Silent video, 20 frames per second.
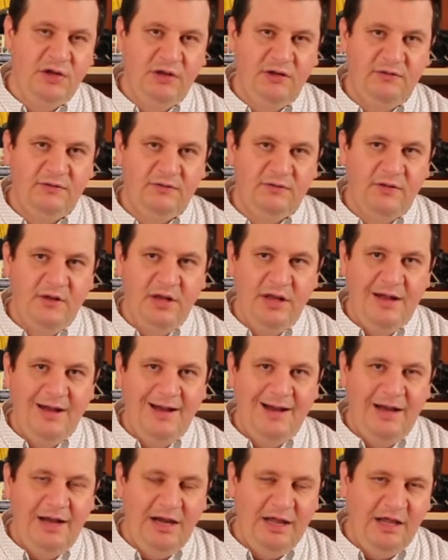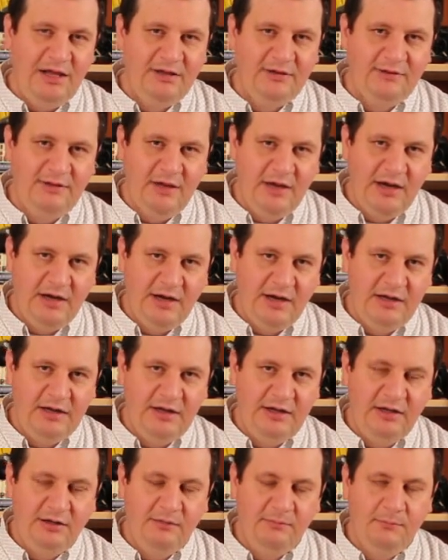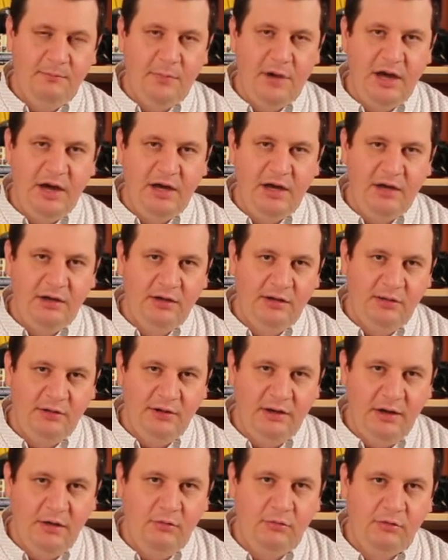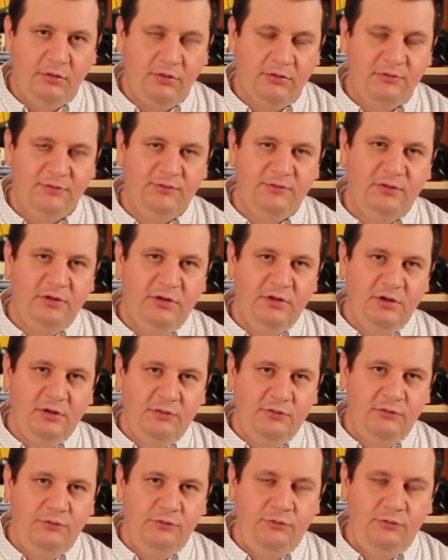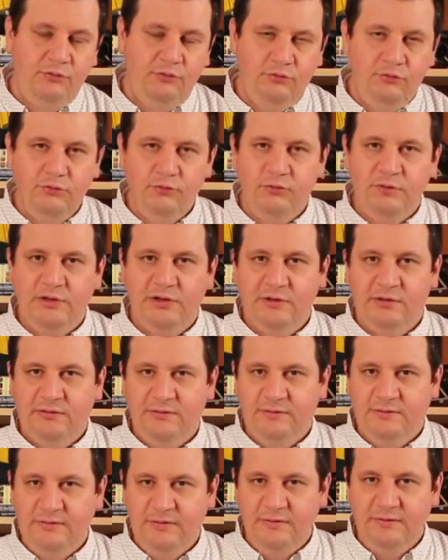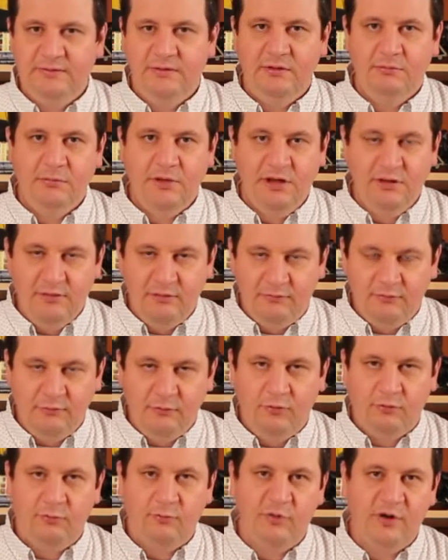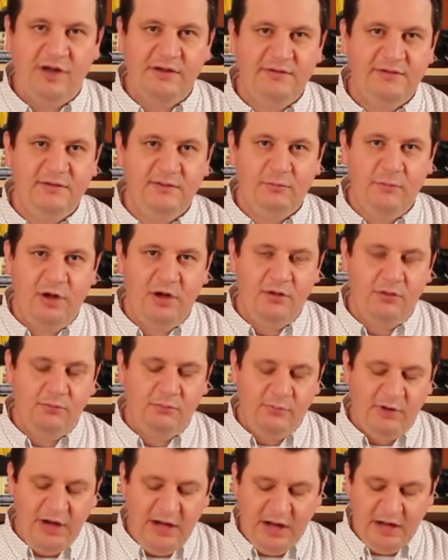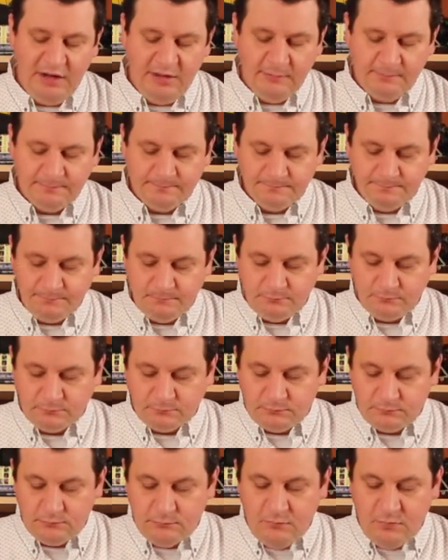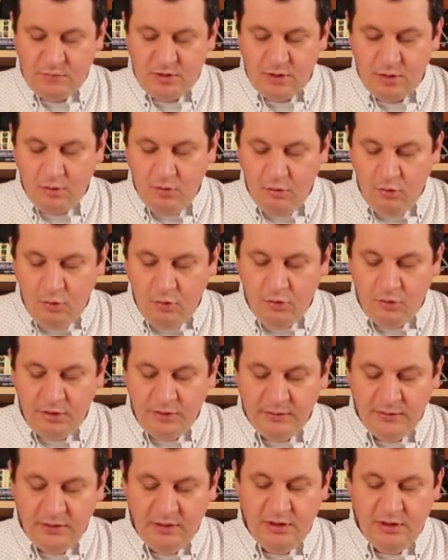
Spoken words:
is linked directly by neurons to the system and therefore processed by your brain, or